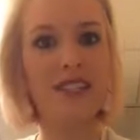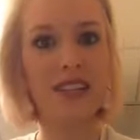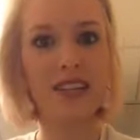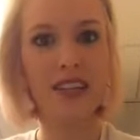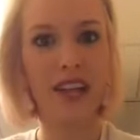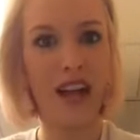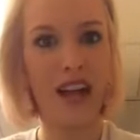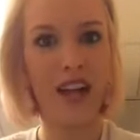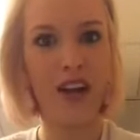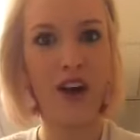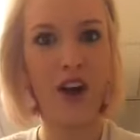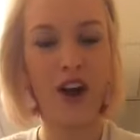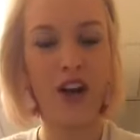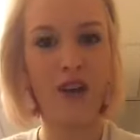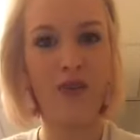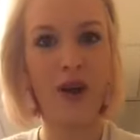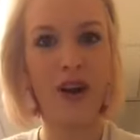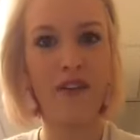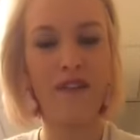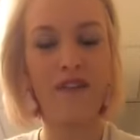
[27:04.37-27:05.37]
I car
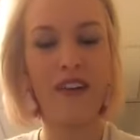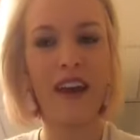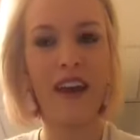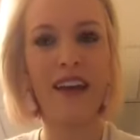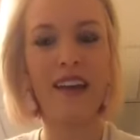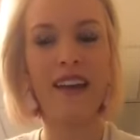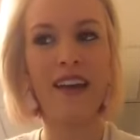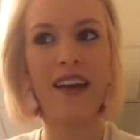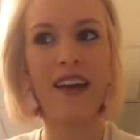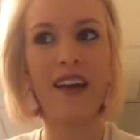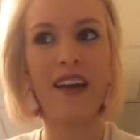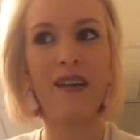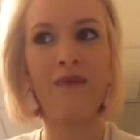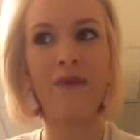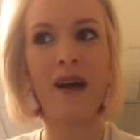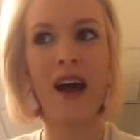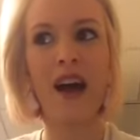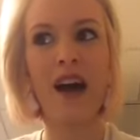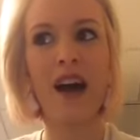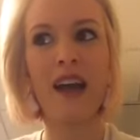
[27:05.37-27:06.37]
qualified.
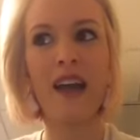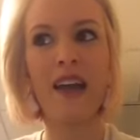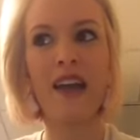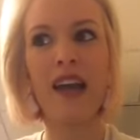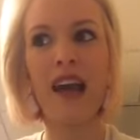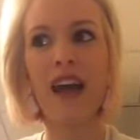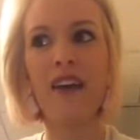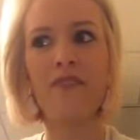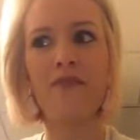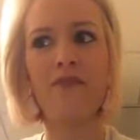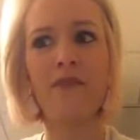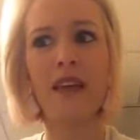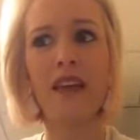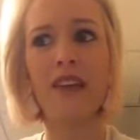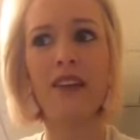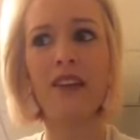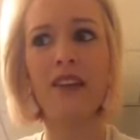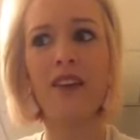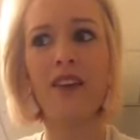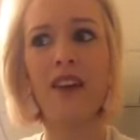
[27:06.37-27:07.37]
I have
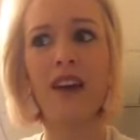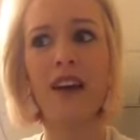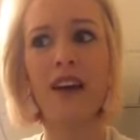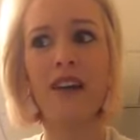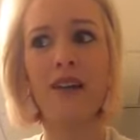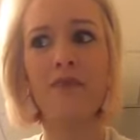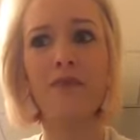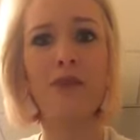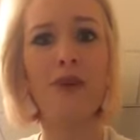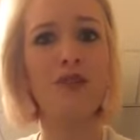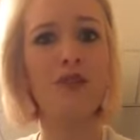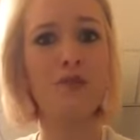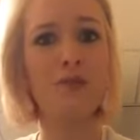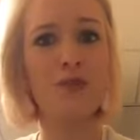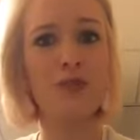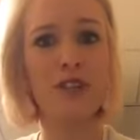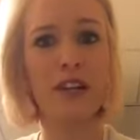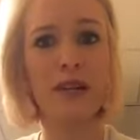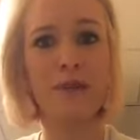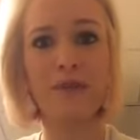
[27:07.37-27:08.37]
been on multiple
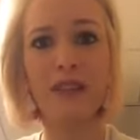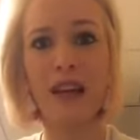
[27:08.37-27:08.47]
trips.